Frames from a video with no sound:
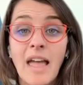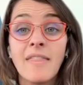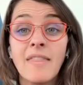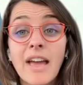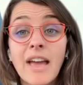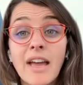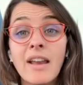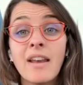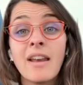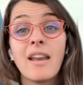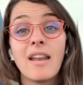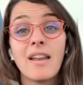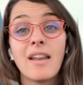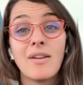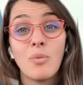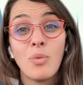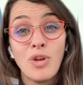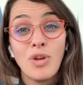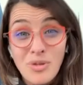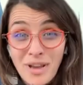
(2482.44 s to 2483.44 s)
And then
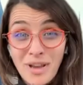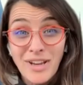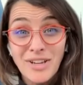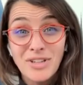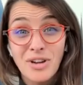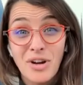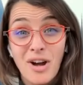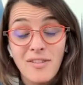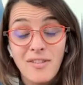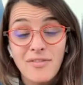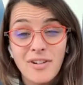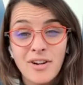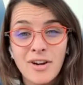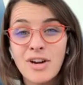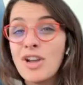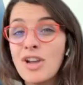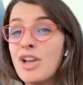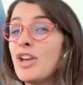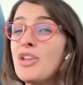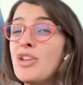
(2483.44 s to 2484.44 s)
when you get to
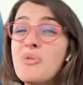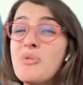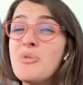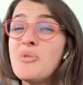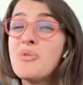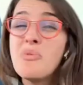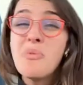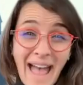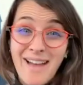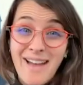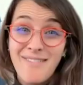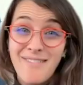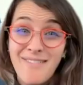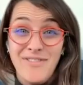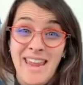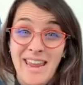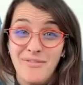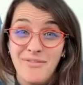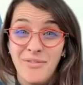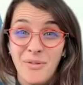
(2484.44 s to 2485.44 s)
offer, you
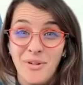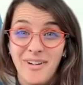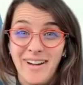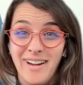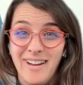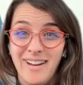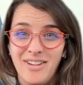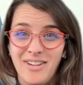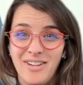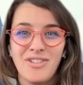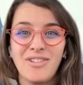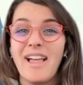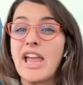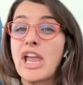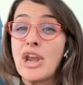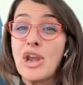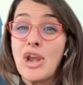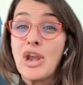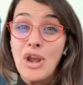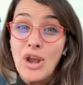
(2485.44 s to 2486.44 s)
advocate for it. You're
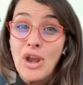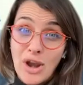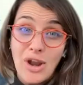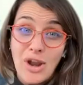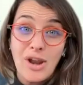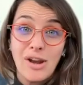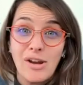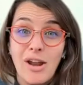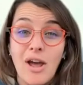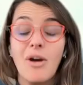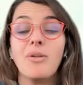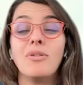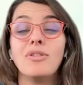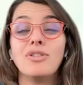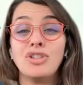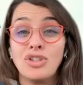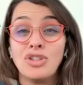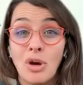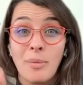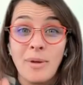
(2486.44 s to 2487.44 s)
like, no, no, no,
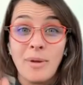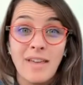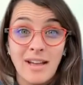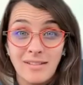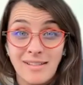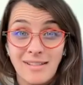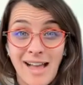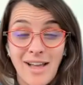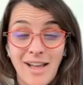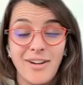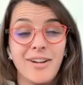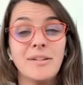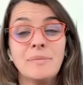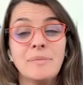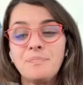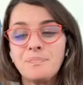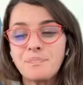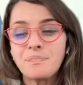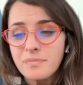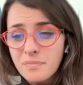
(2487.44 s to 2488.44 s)
no. Show me that
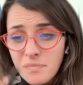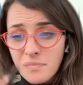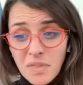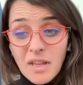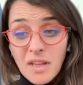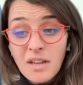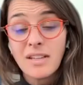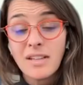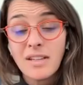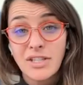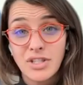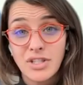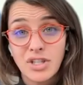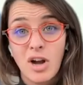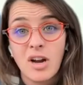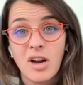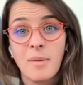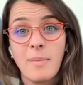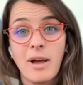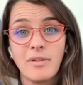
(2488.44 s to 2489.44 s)
ladder let's
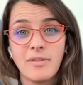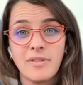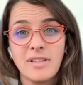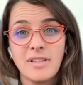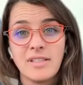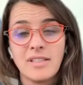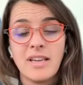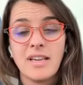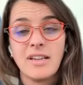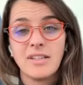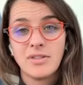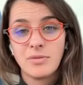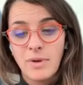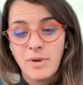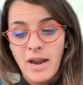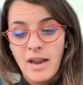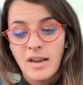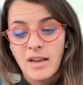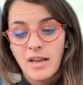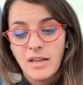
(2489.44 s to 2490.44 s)
talk about these things,
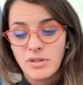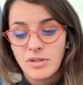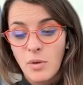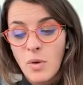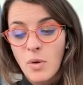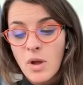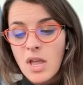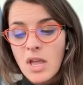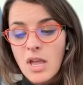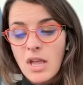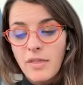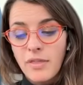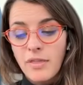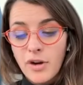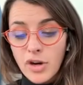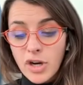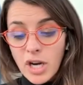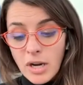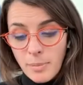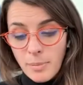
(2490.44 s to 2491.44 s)
right? And so
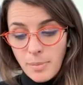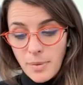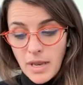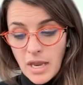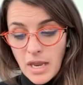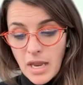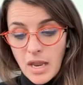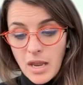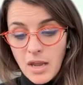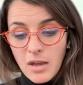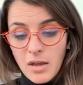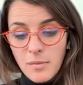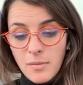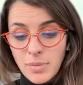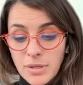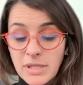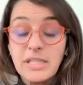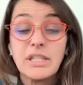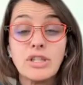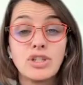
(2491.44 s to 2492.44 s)
they're going to be
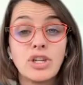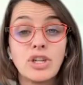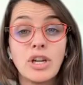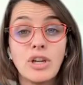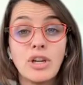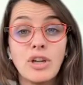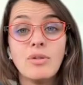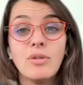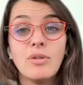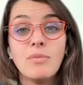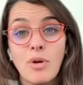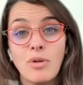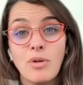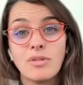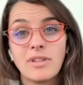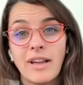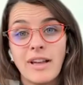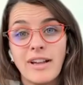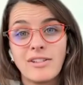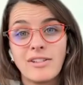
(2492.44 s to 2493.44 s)
positioning you
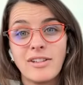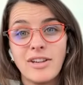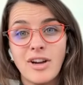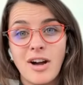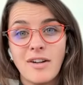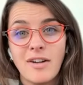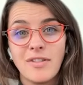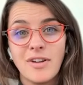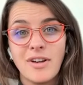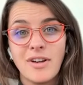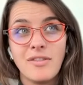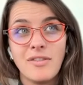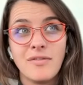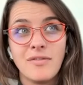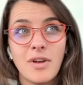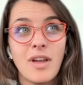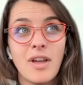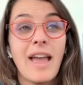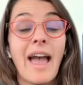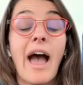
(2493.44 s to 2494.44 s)
most likely off of
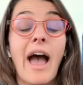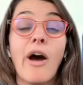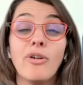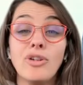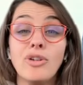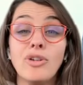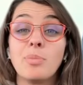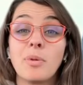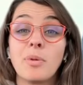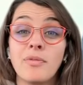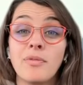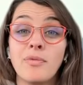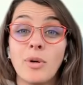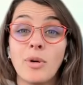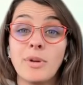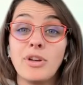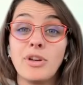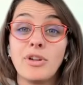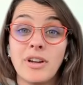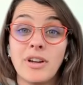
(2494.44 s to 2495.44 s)
how you
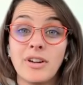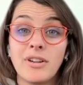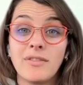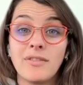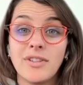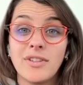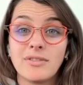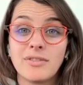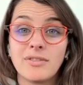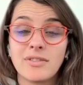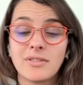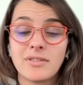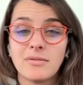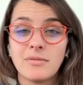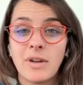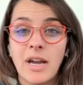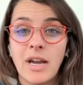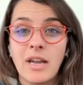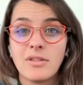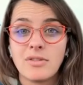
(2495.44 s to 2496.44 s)
perform in your interviews,
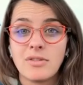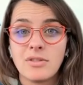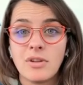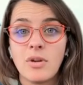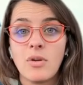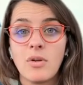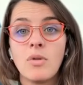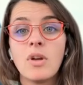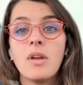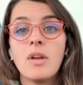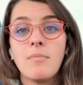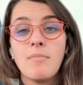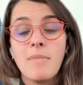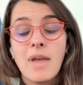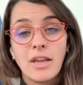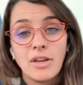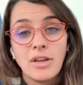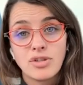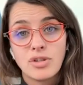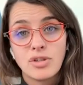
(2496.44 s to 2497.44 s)
right? So
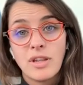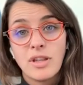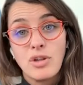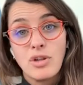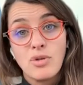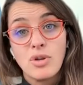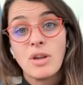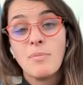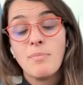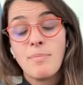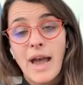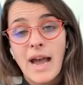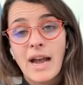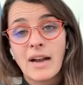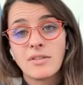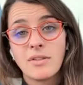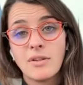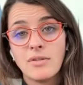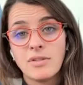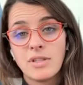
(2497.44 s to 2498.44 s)
making sure that you can
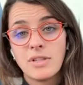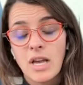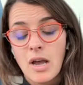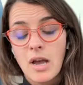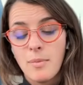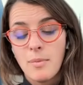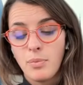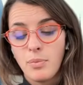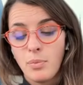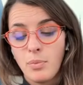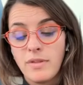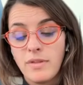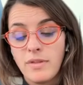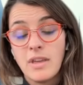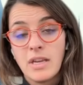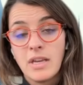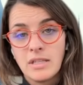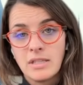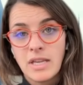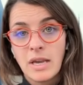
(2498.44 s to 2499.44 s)
back those up with
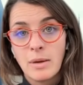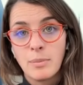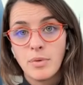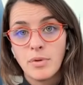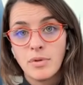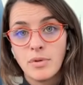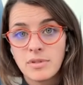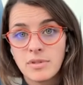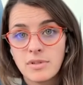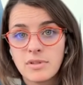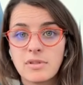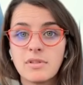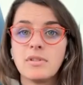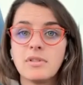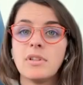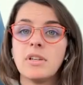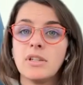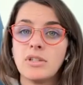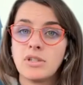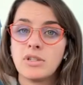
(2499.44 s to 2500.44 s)
examples
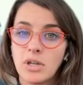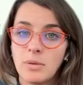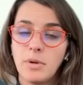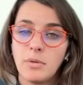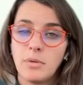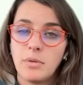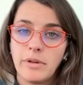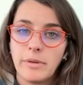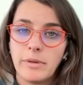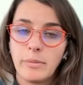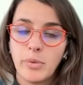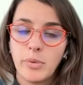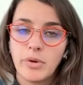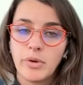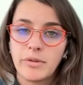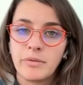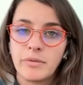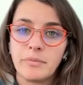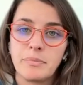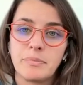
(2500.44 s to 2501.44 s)
is going to be really
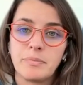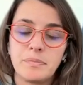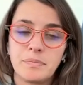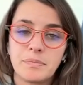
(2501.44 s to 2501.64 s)
important.